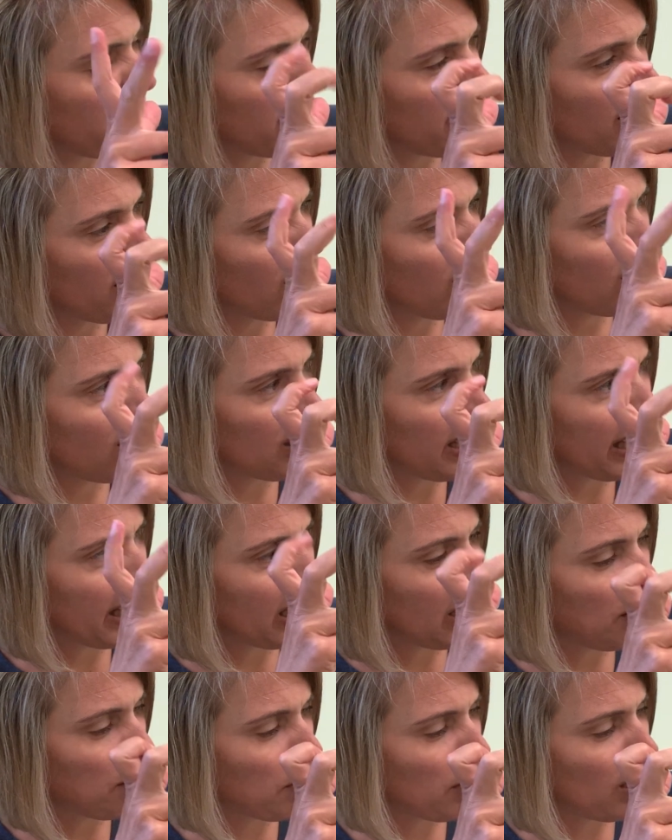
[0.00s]
little
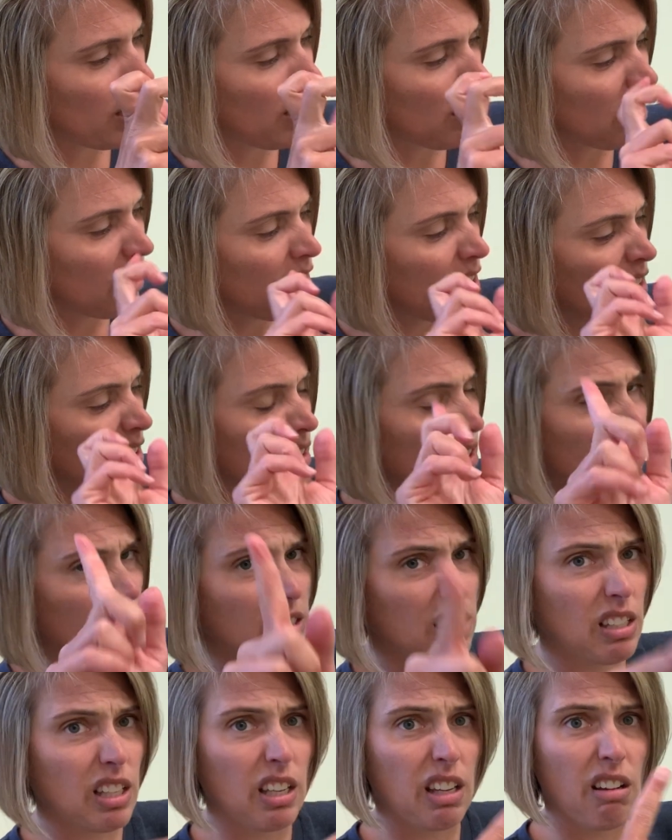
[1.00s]
ladybug
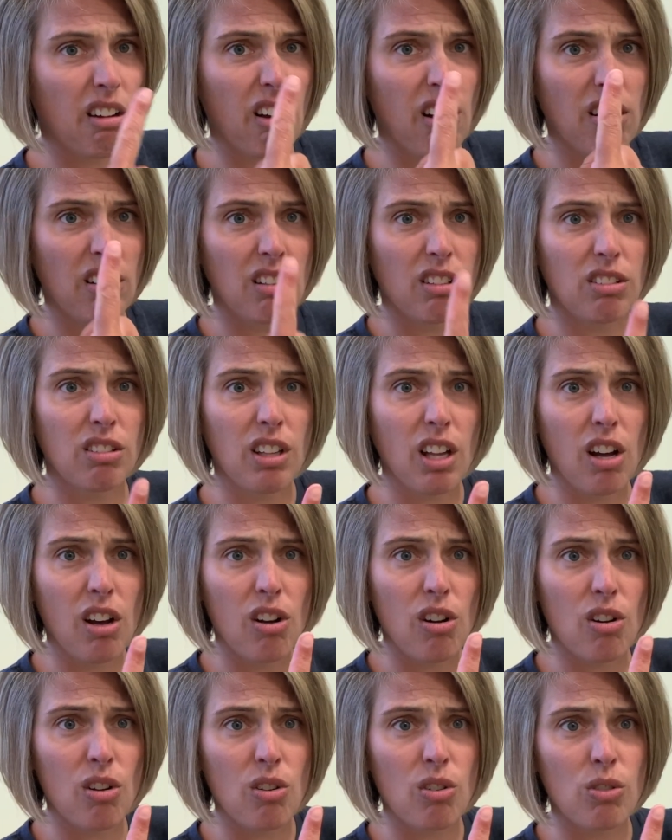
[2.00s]
sitting all
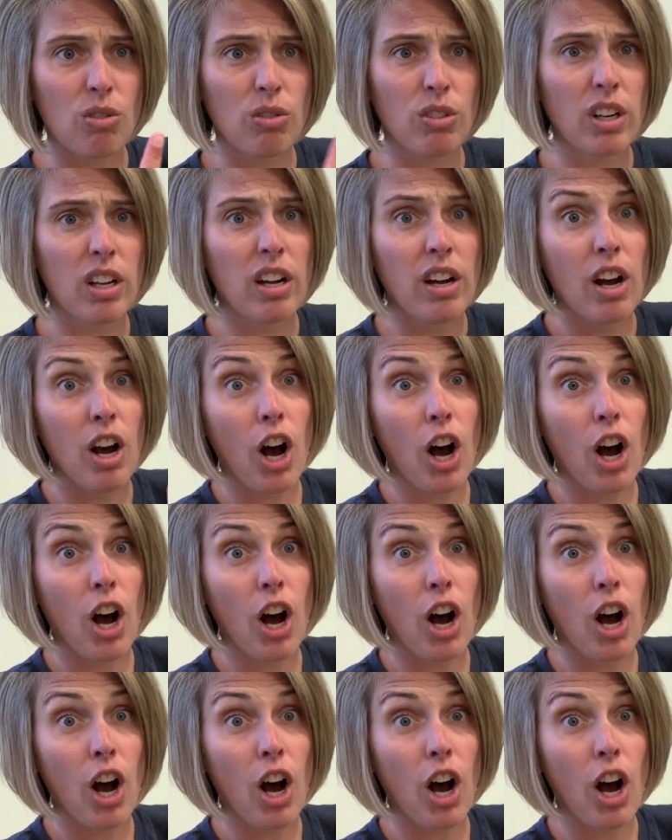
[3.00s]
alone.